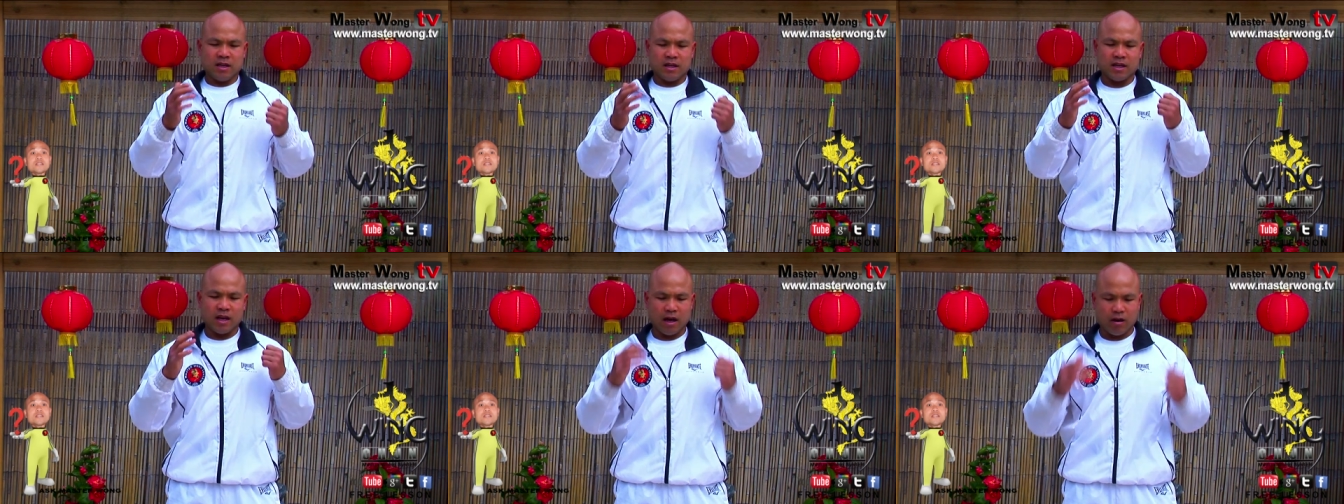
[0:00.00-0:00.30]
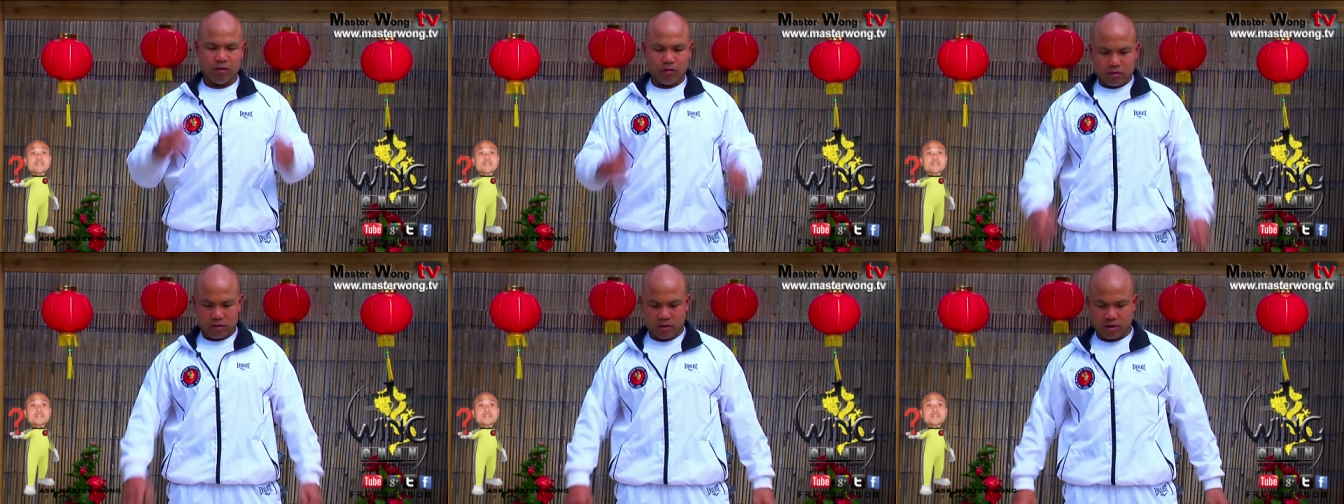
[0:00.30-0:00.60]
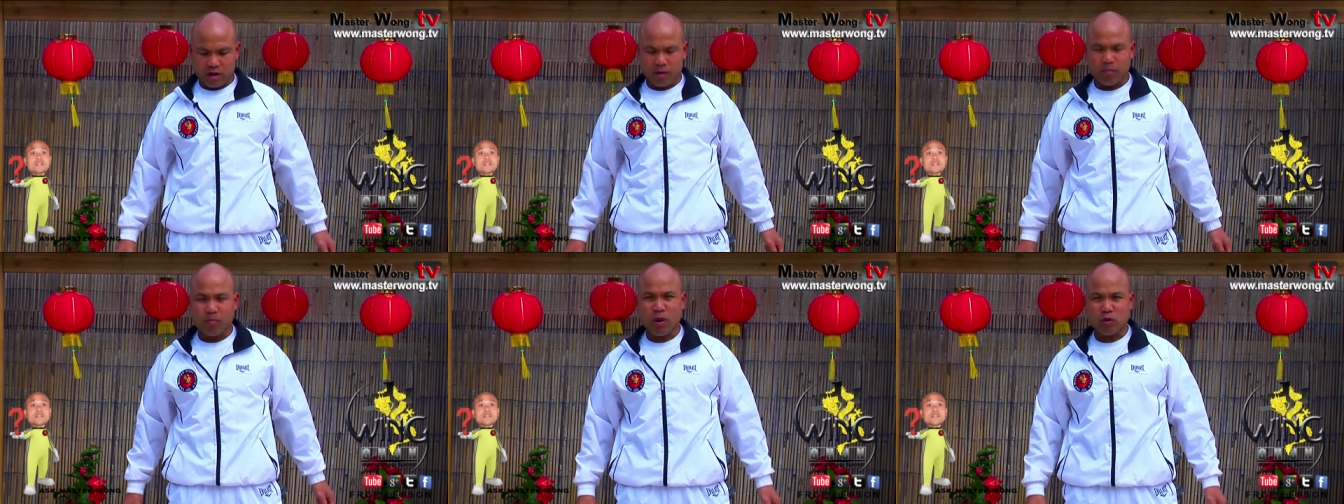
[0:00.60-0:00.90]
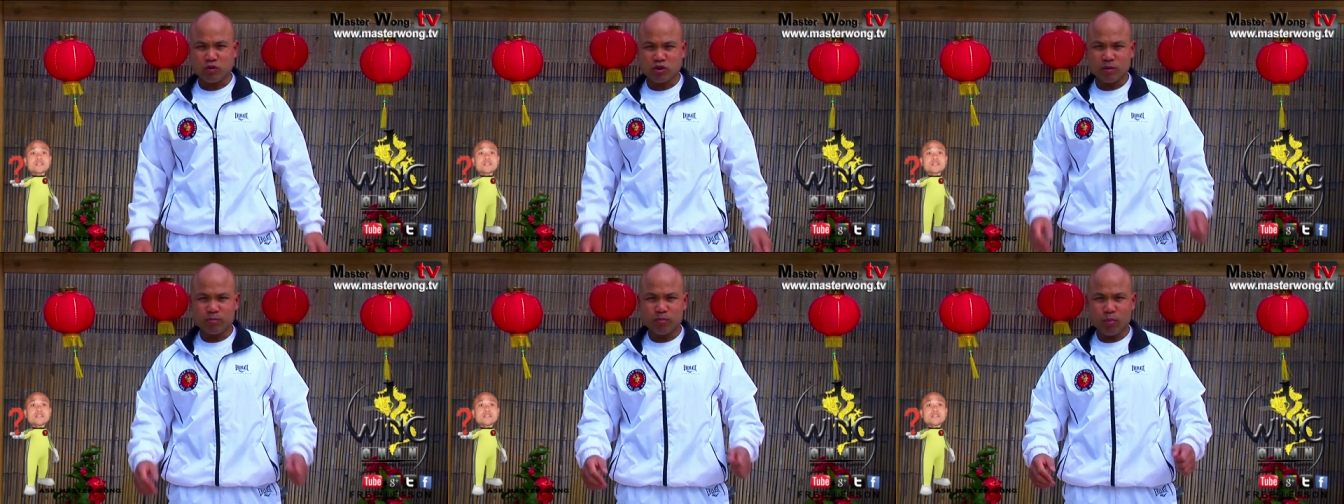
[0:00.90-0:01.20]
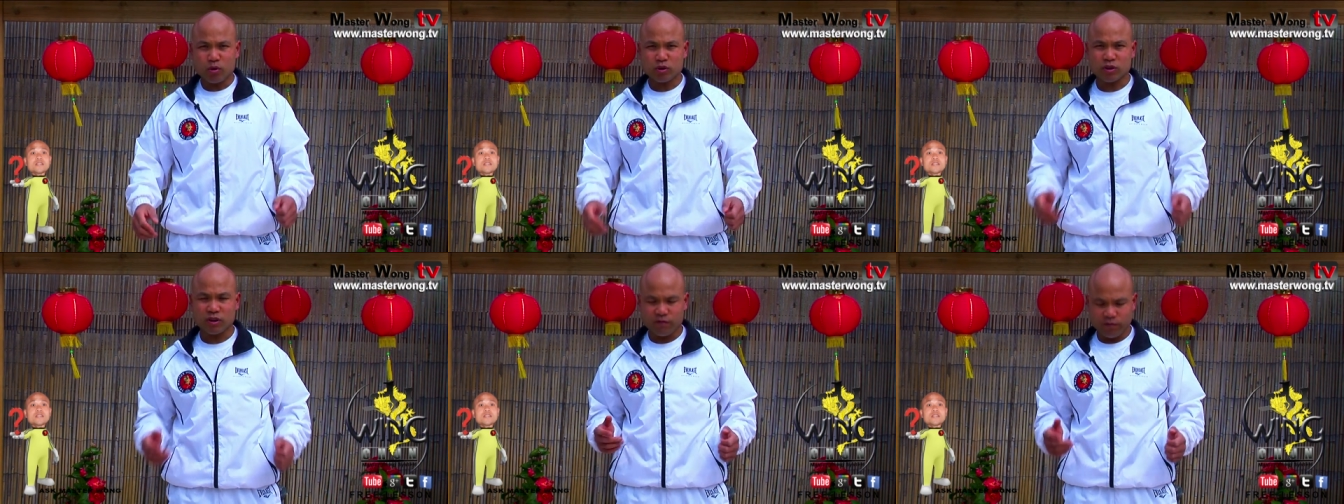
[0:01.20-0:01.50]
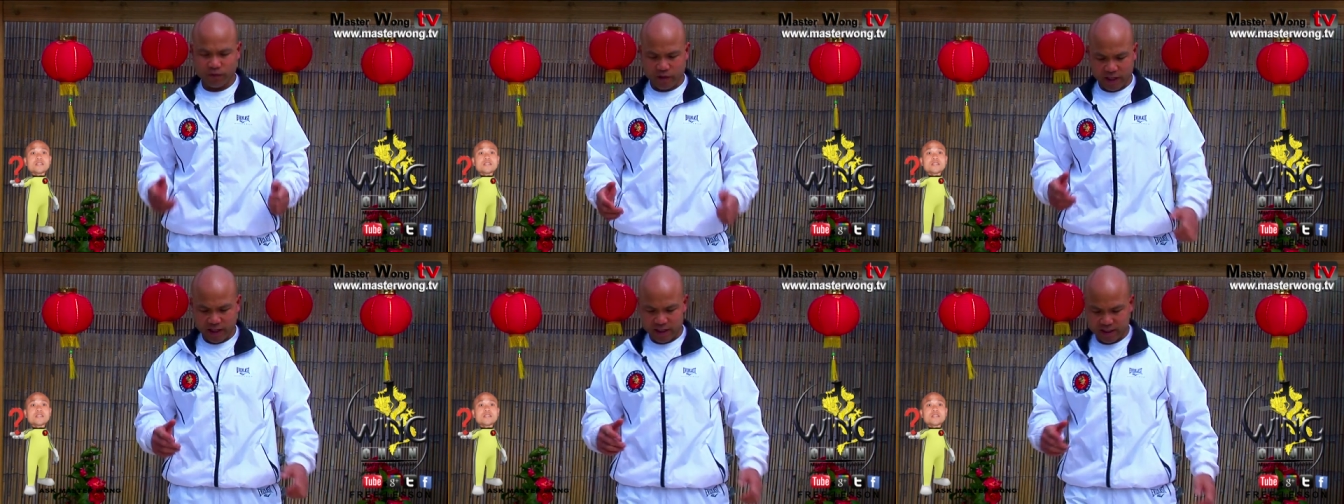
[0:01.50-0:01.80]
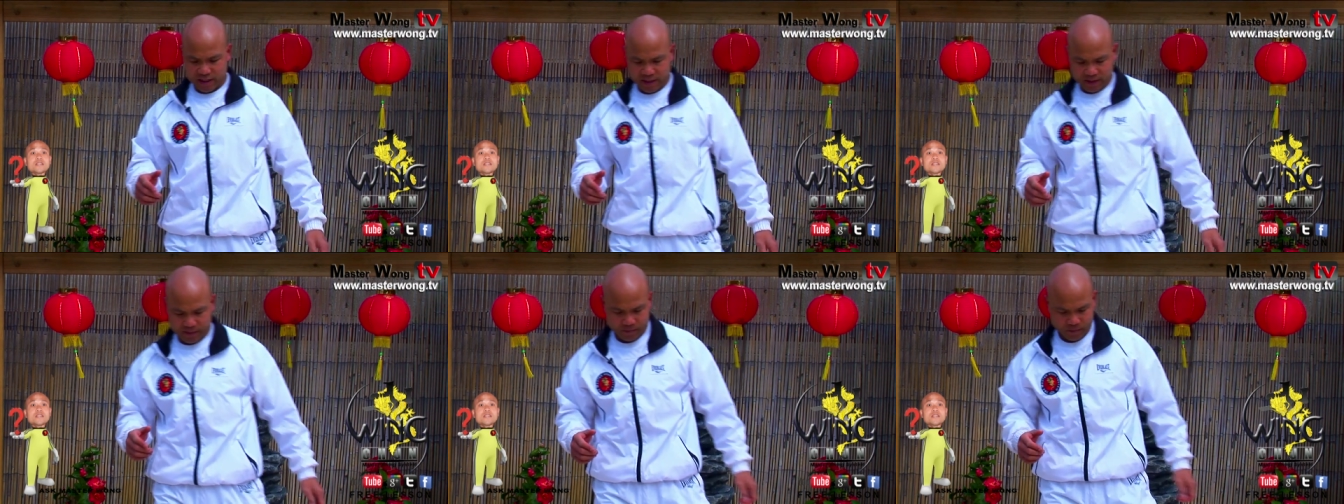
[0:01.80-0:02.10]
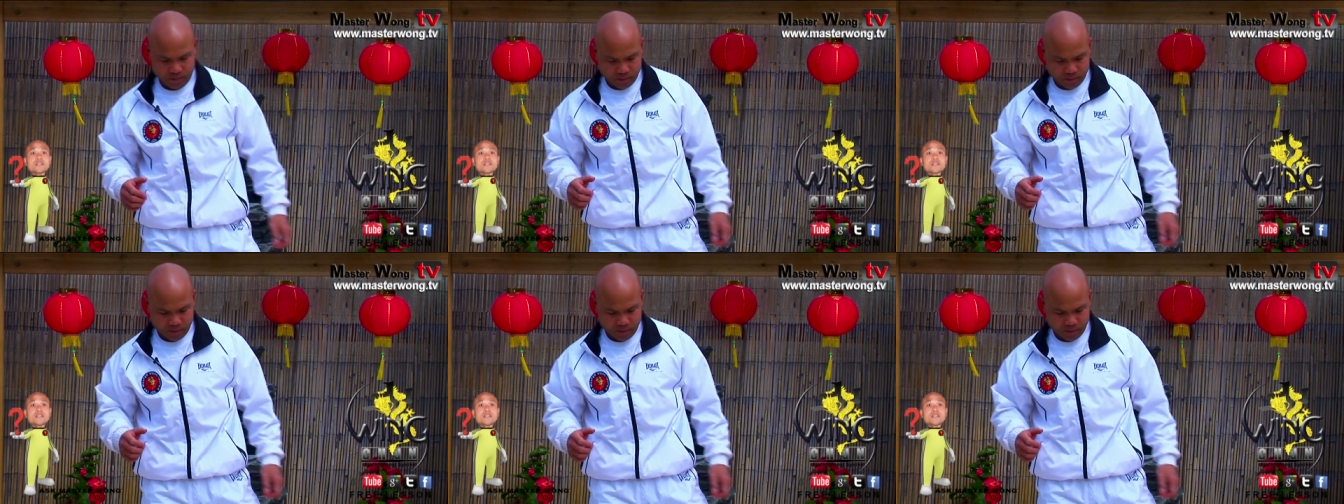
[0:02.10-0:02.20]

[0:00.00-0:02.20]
Now, the most important thing is,